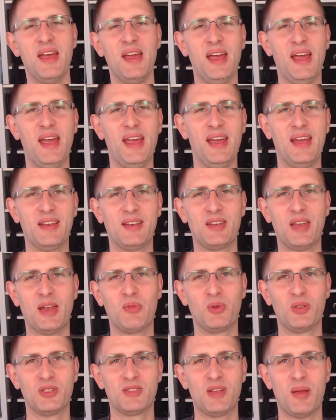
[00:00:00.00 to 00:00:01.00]
and that
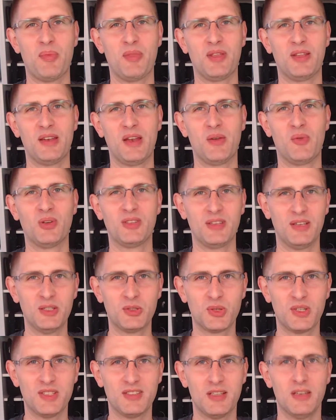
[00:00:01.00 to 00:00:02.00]
was something that I was
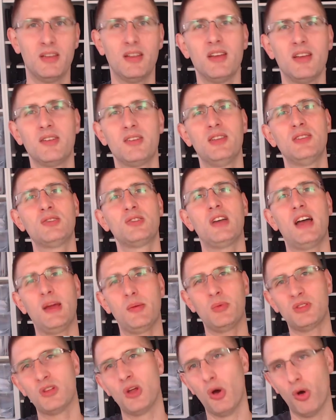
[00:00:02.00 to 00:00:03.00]
interested. This
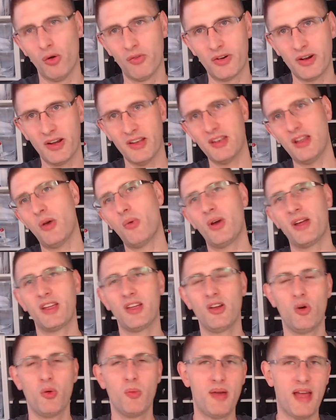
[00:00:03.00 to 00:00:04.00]
time is now over, and now I
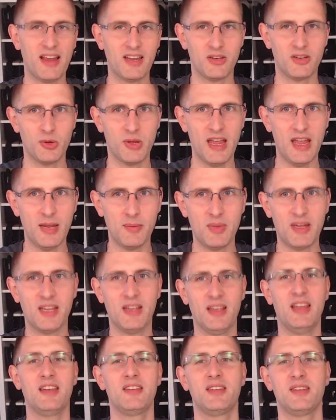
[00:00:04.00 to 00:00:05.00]
go back to
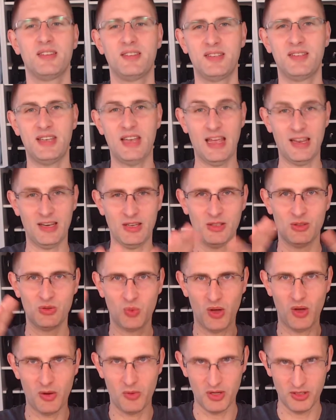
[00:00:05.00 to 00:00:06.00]
gaming, and that is
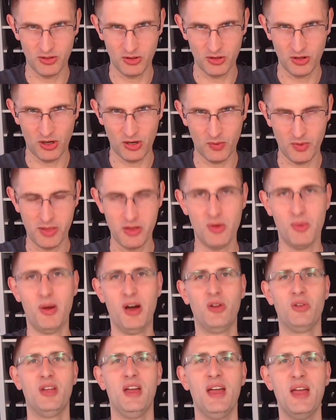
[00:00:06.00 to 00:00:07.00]
what I want to talk with you
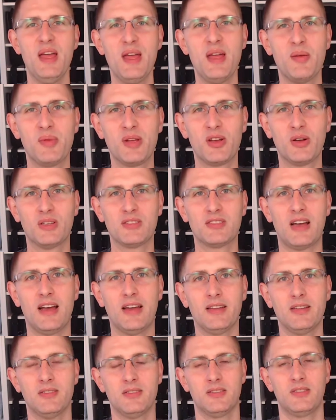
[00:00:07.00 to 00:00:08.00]
about, because
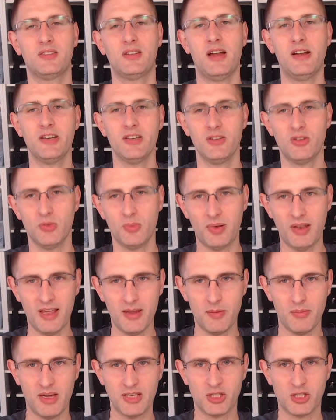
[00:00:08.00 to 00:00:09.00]
I started to play
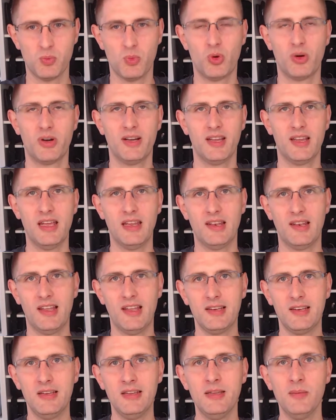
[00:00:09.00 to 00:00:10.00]
much more again
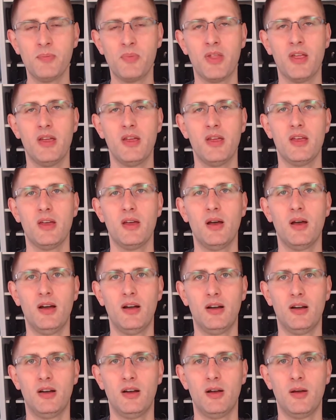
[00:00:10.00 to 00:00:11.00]
lately.
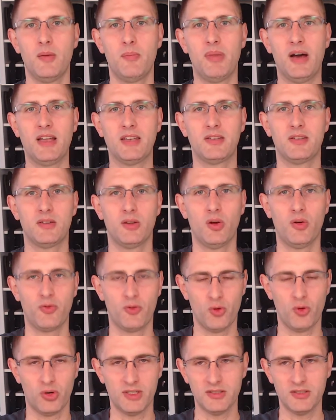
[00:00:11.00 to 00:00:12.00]
But of
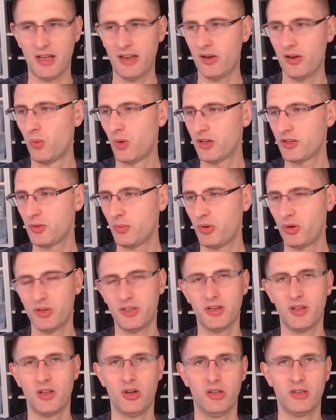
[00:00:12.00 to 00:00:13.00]
course, I don't want to put
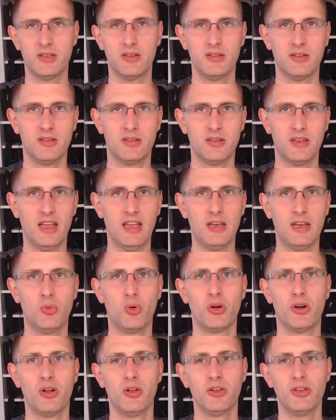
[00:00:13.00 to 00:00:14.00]
the content
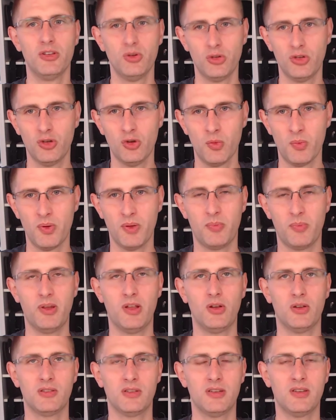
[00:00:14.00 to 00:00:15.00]
anymore on YouTube,
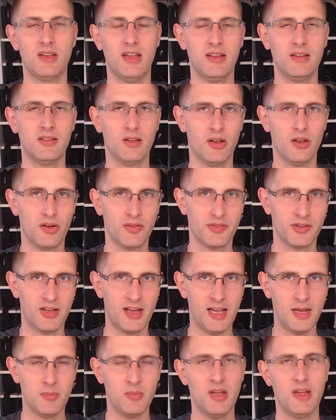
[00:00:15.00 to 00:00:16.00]
because it takes a lot of
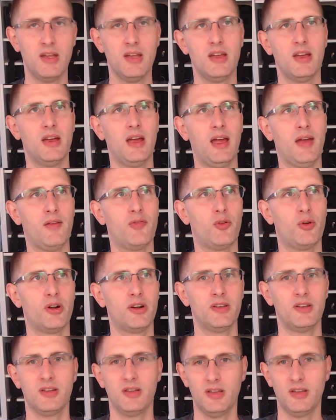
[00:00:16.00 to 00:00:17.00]
time,
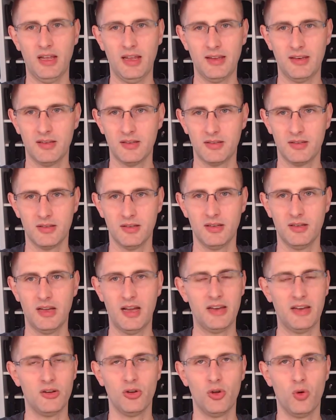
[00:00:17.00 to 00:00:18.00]
effort, and
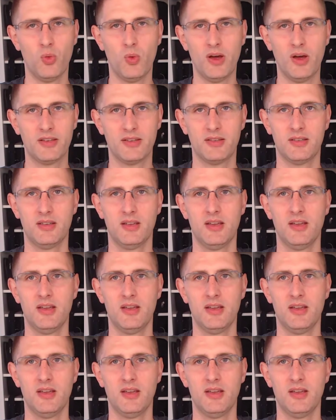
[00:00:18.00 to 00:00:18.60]
I don't know what